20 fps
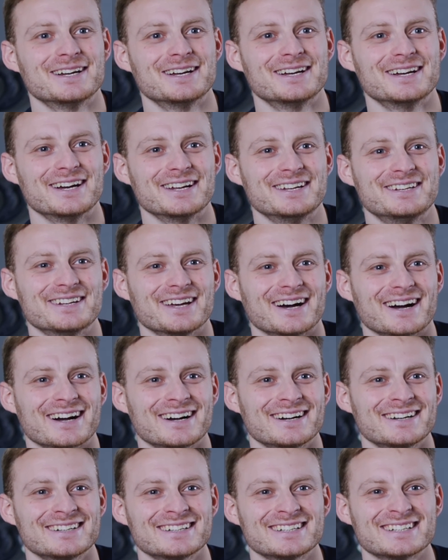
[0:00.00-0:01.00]
And
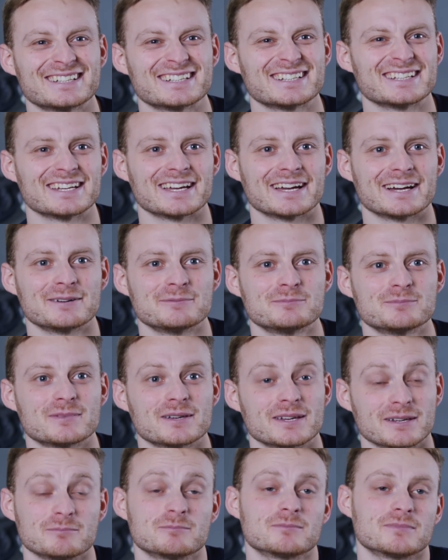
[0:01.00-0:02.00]
yeah,
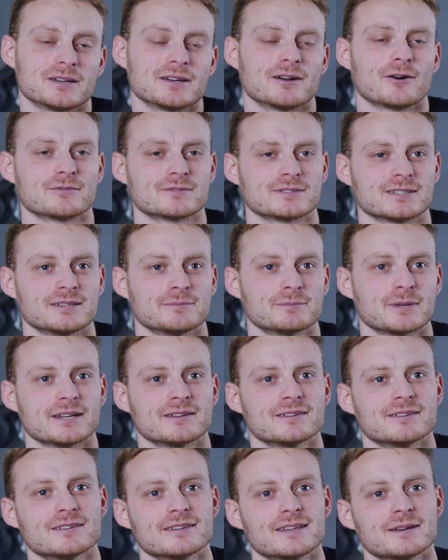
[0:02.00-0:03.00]
it obviously
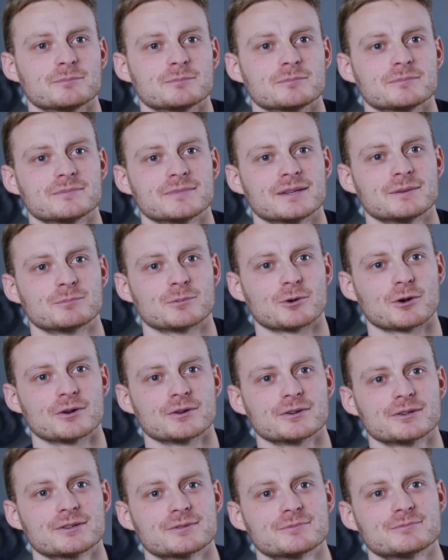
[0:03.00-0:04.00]
bent and then
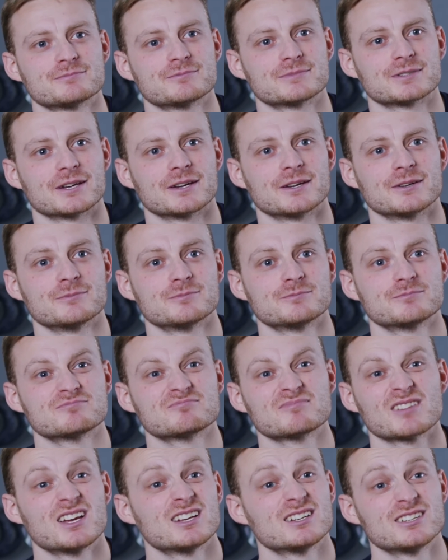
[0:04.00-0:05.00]
broke. So
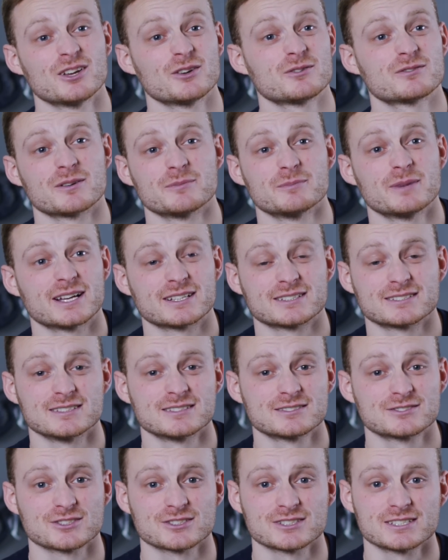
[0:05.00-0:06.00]
no front mechs
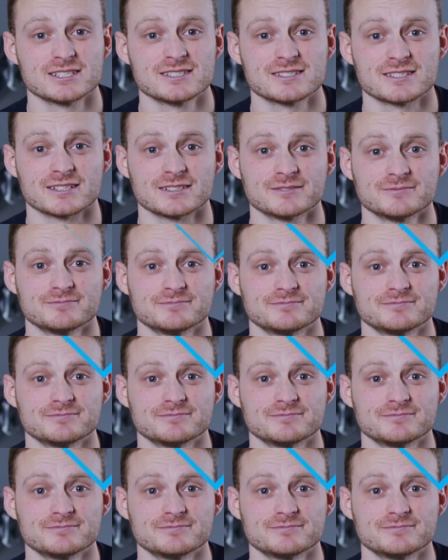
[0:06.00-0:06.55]
is just easier.